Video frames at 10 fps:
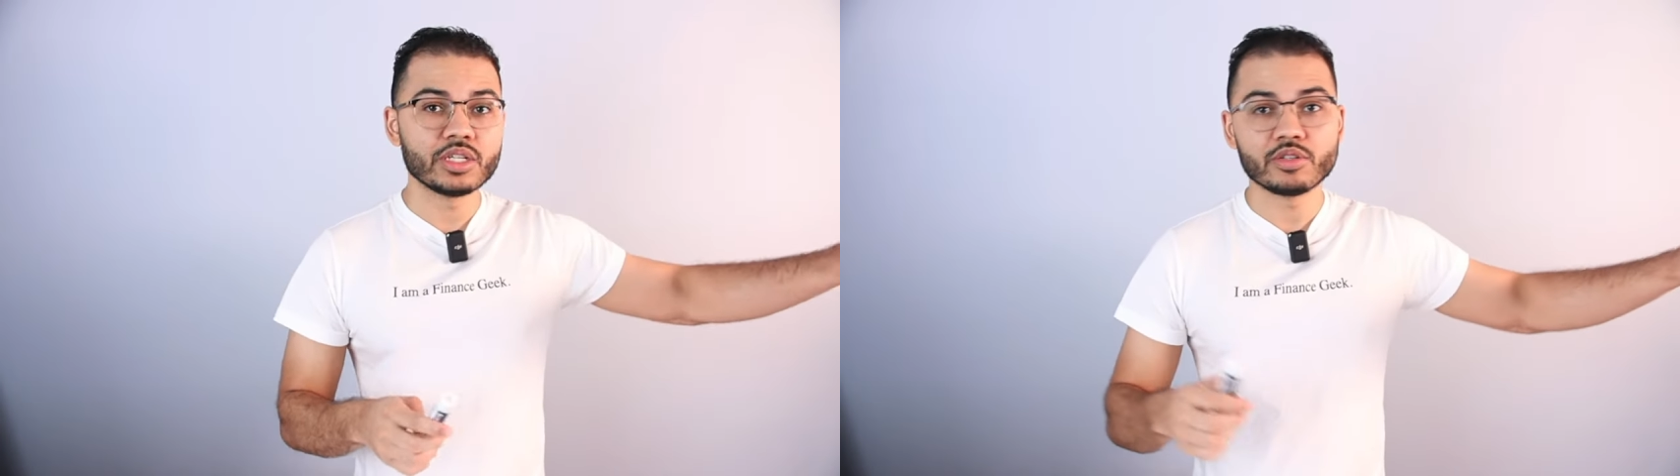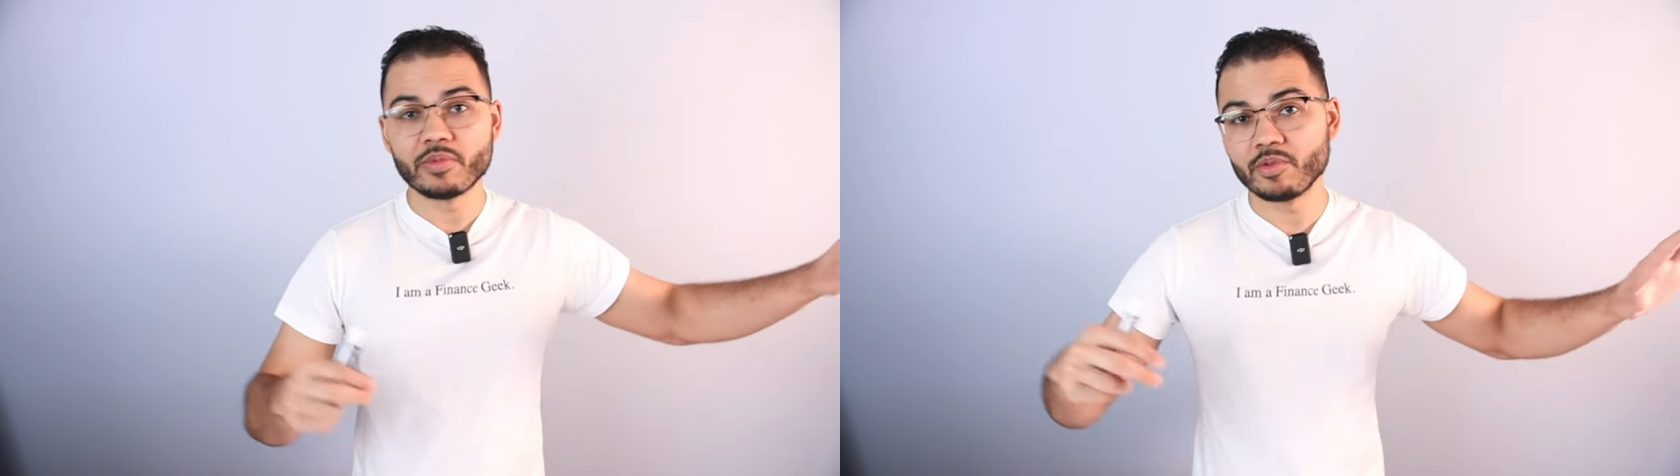
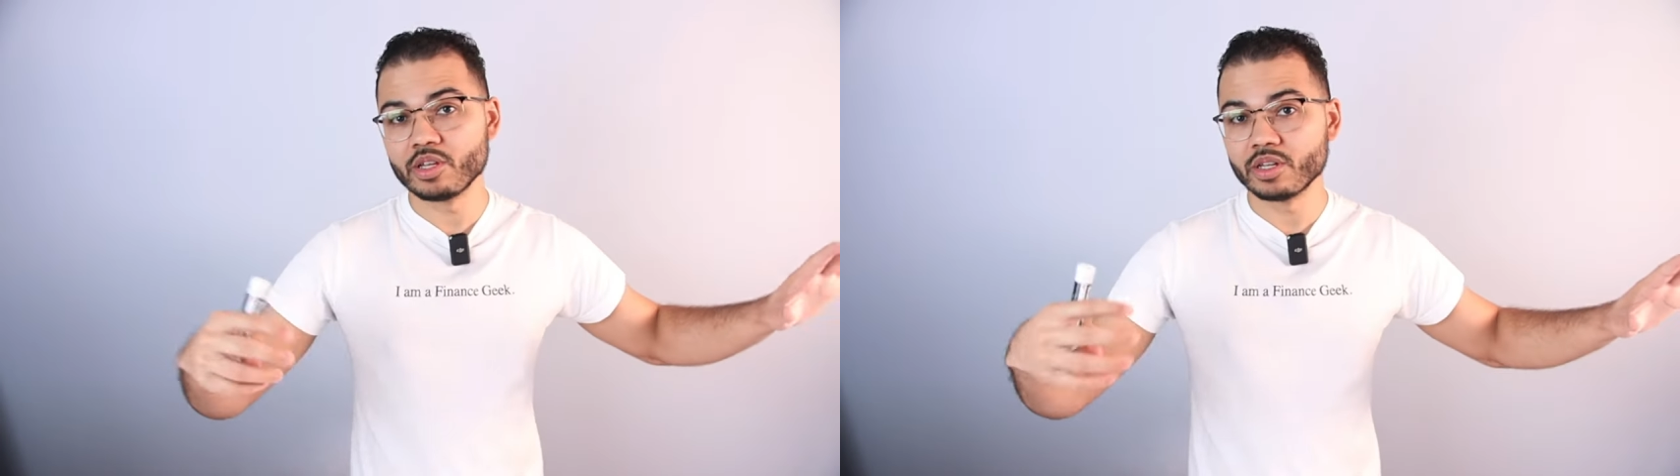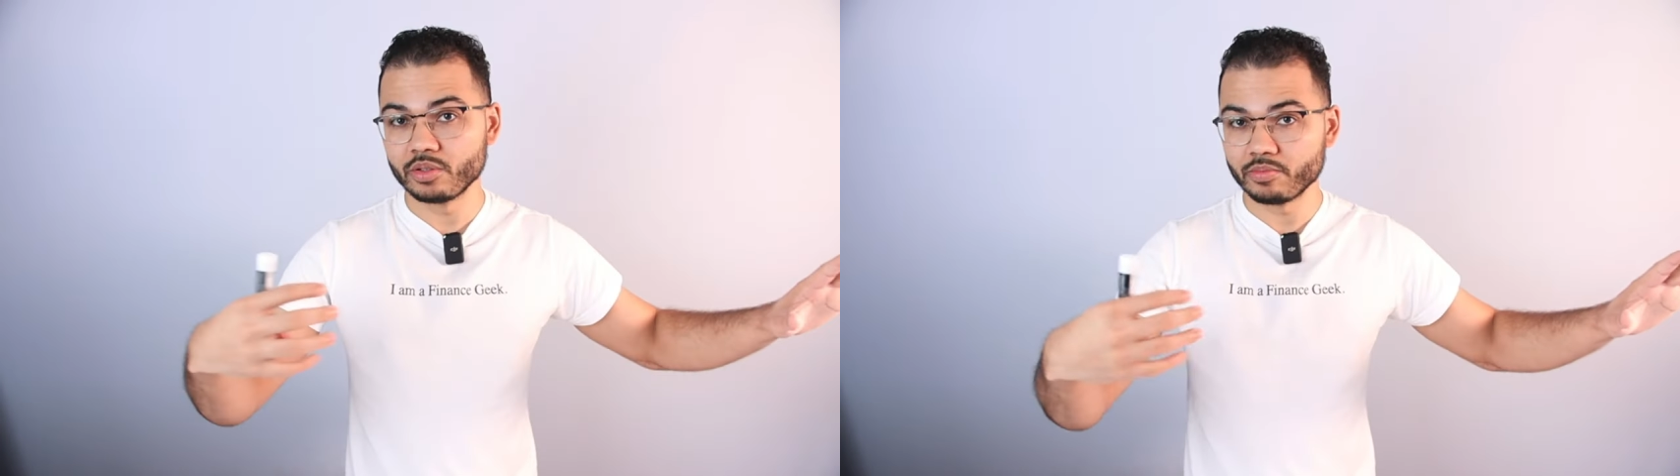So maybe
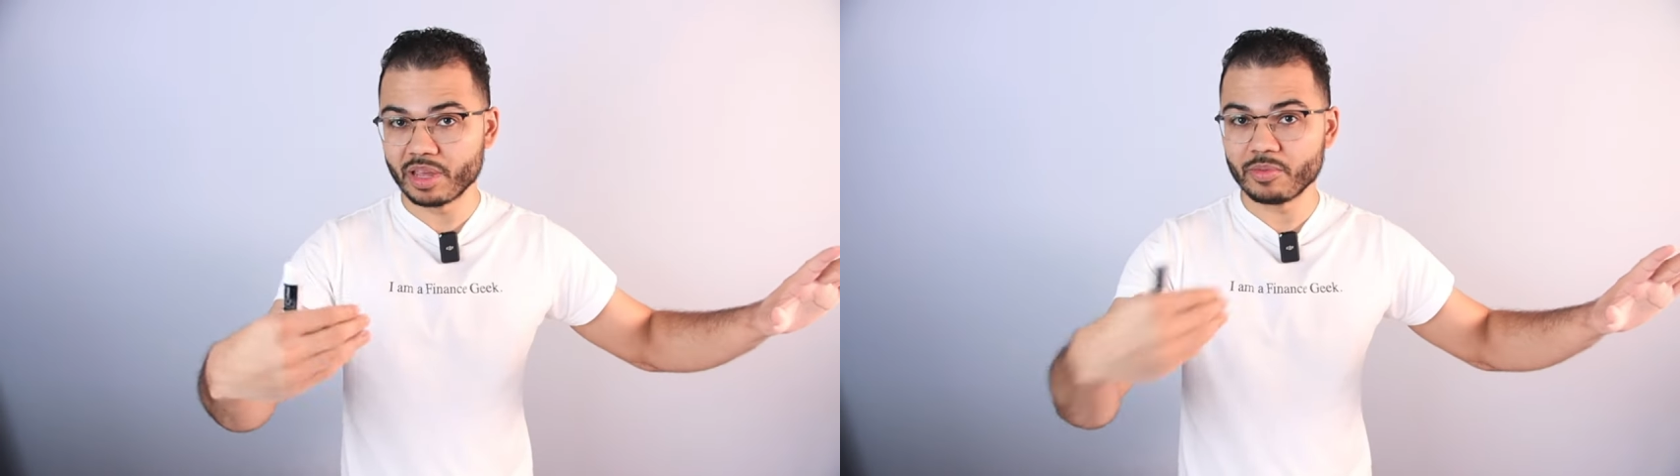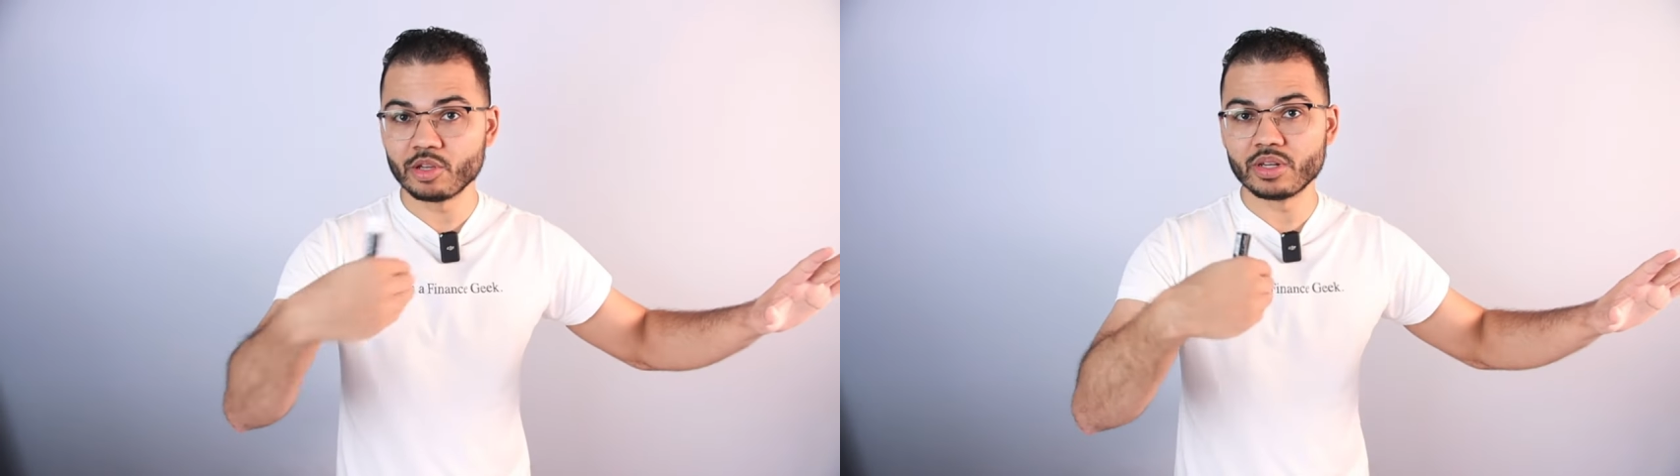you,
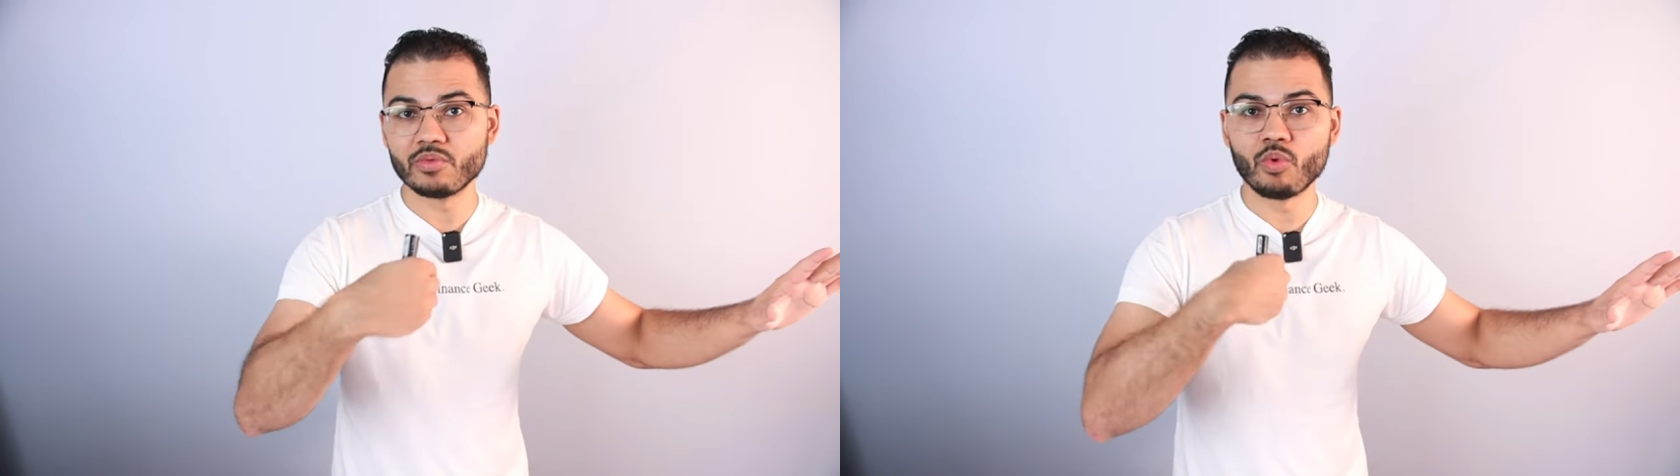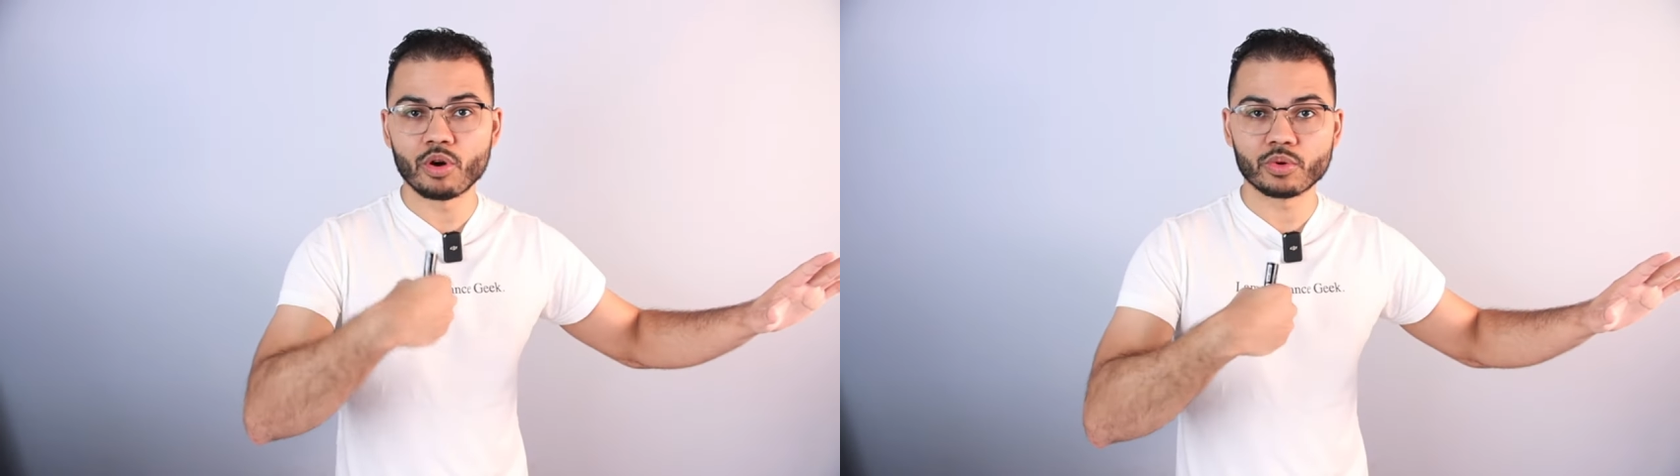maybe you didn't
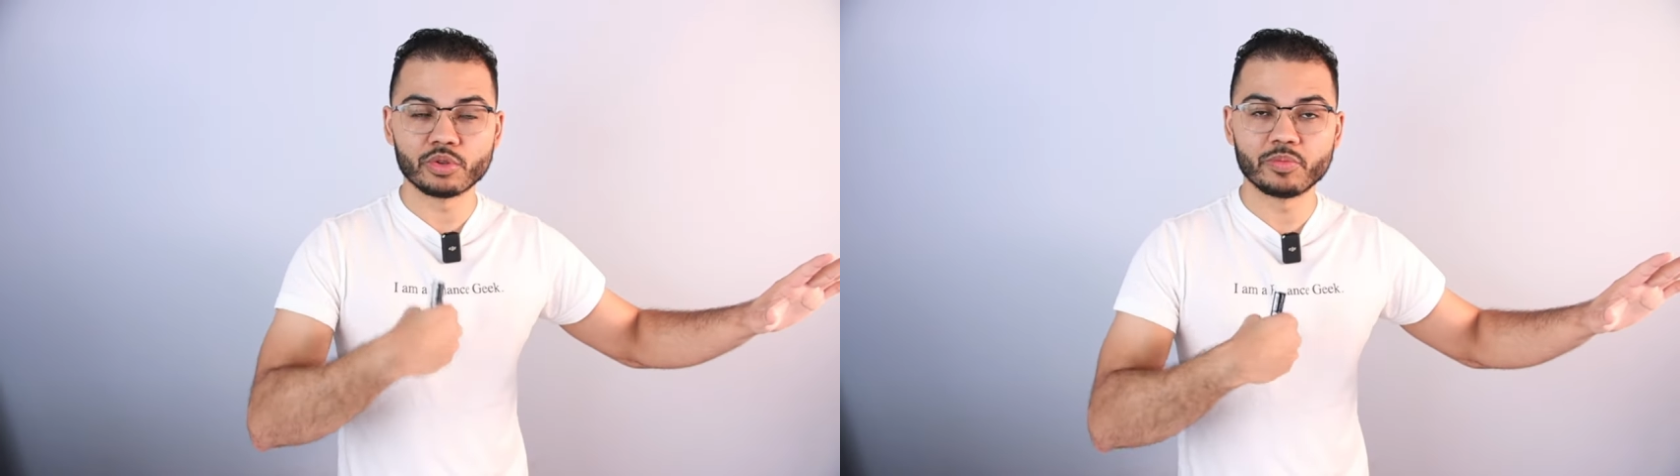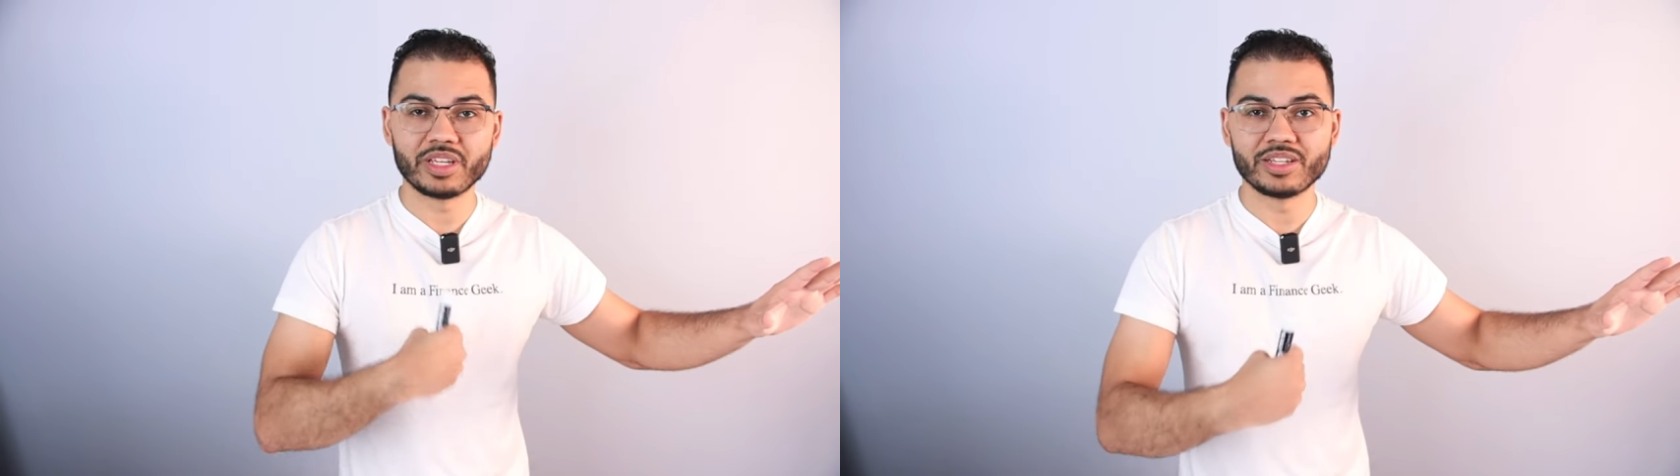work
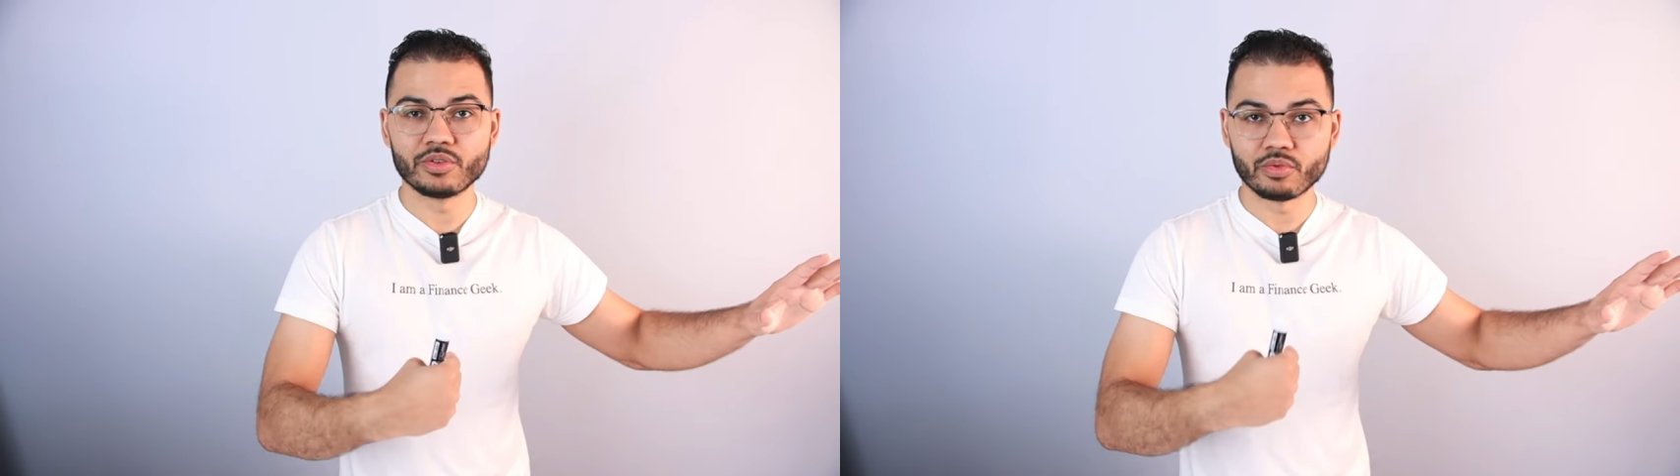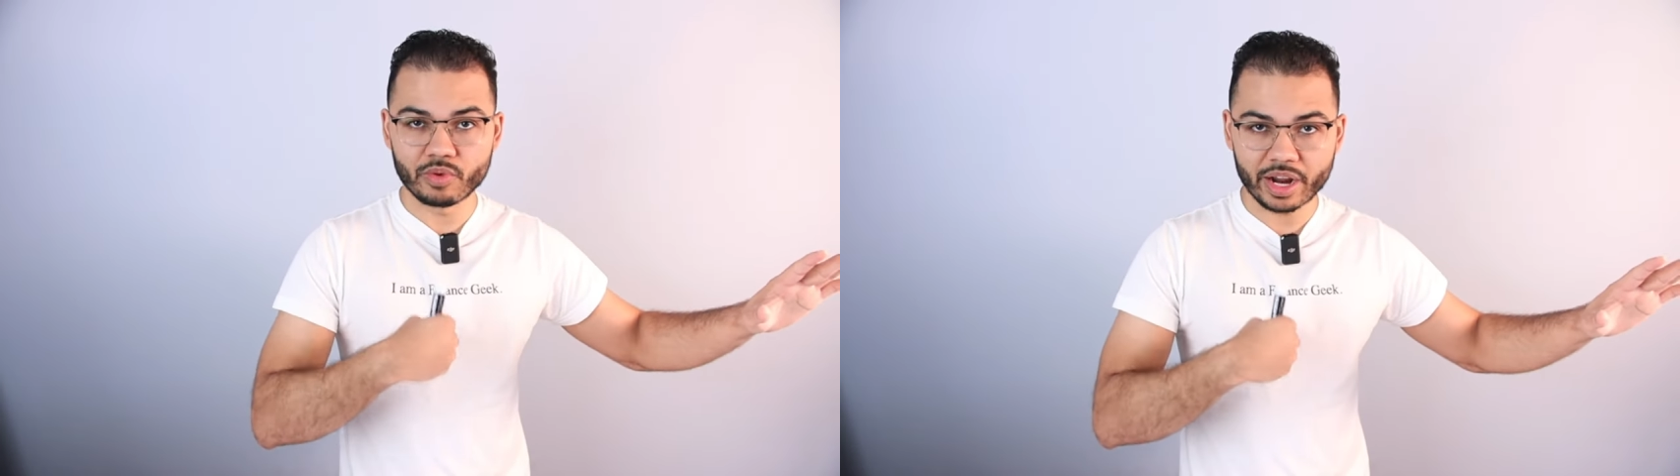with me
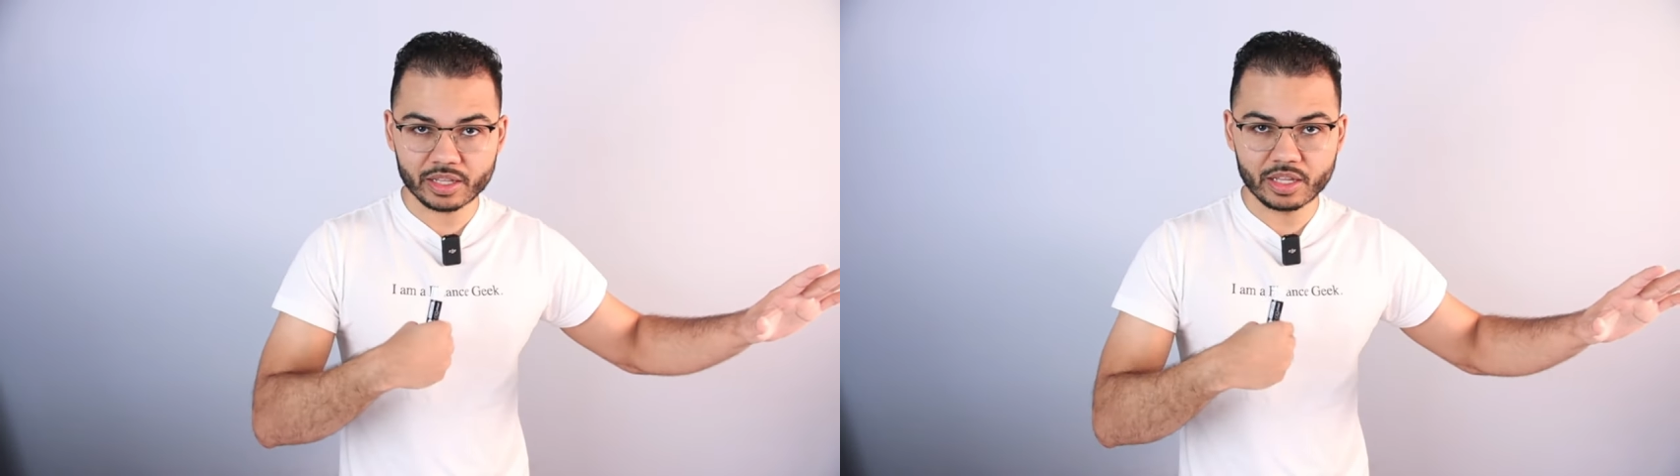directly,